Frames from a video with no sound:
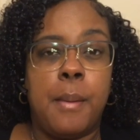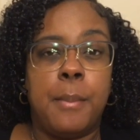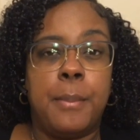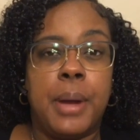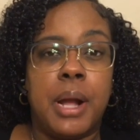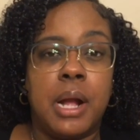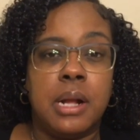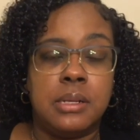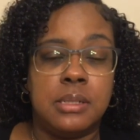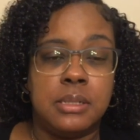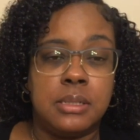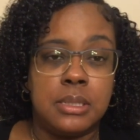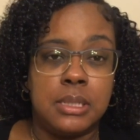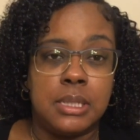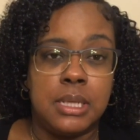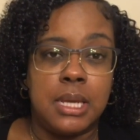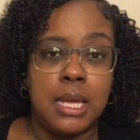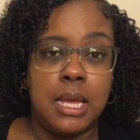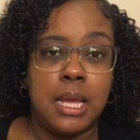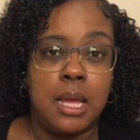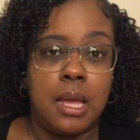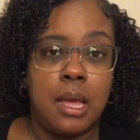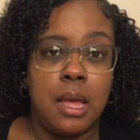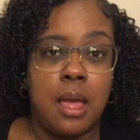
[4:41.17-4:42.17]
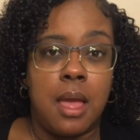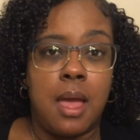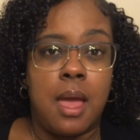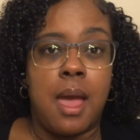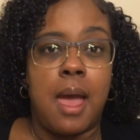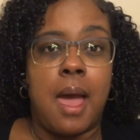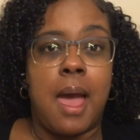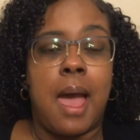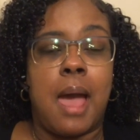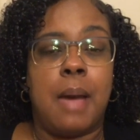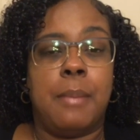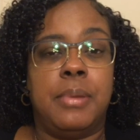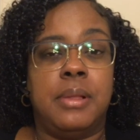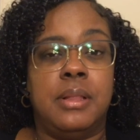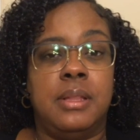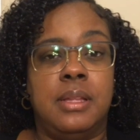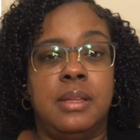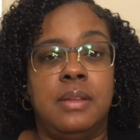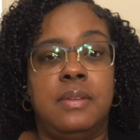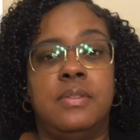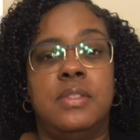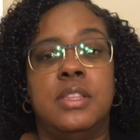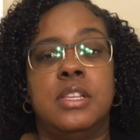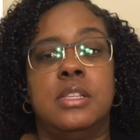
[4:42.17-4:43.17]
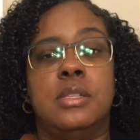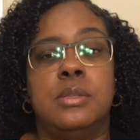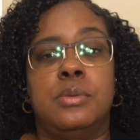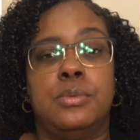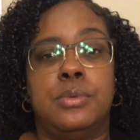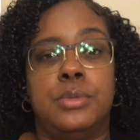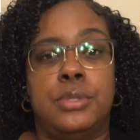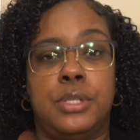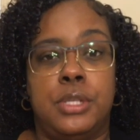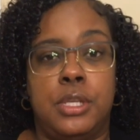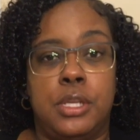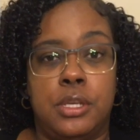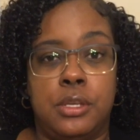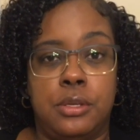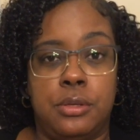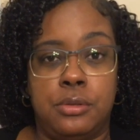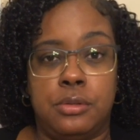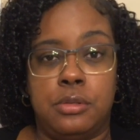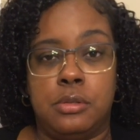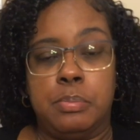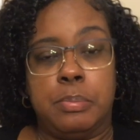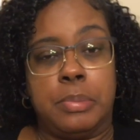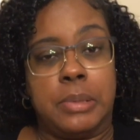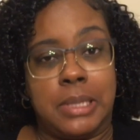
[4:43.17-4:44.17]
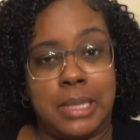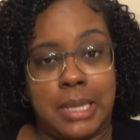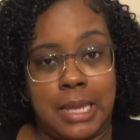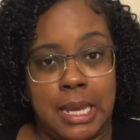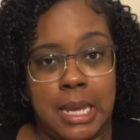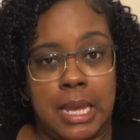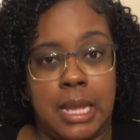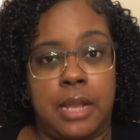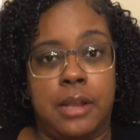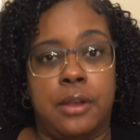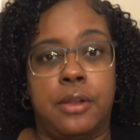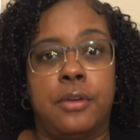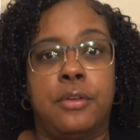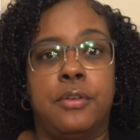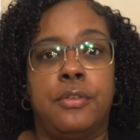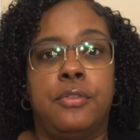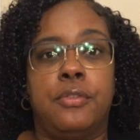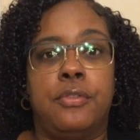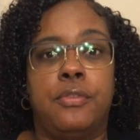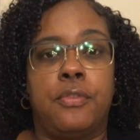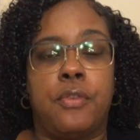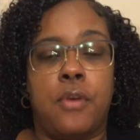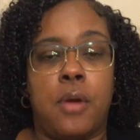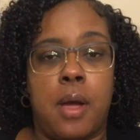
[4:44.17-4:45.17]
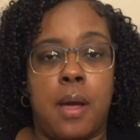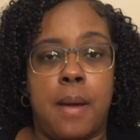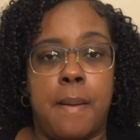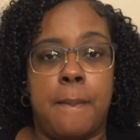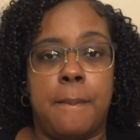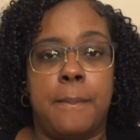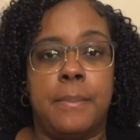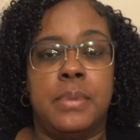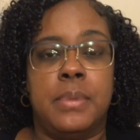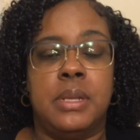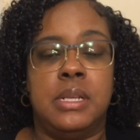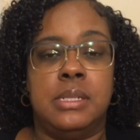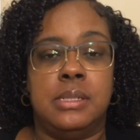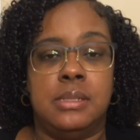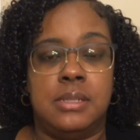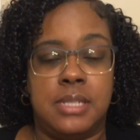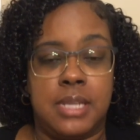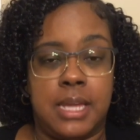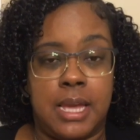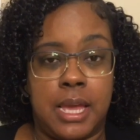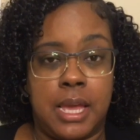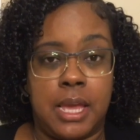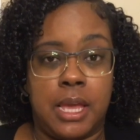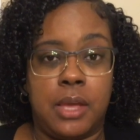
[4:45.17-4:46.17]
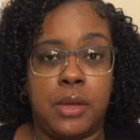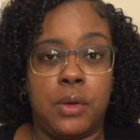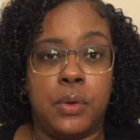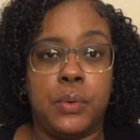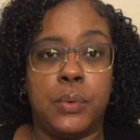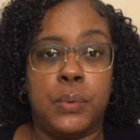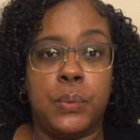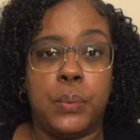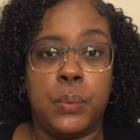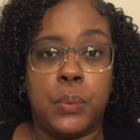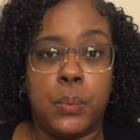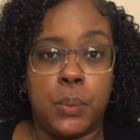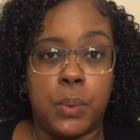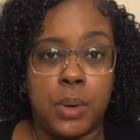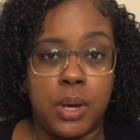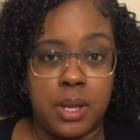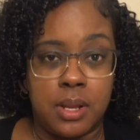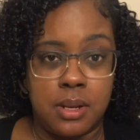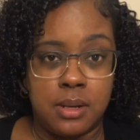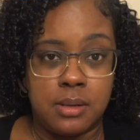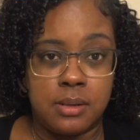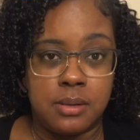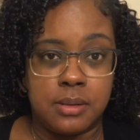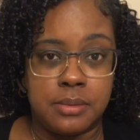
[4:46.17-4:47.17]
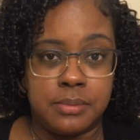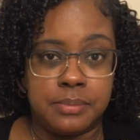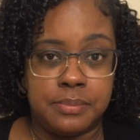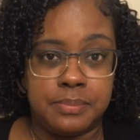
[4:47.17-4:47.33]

Personally, I believe this was Q's plan from day one.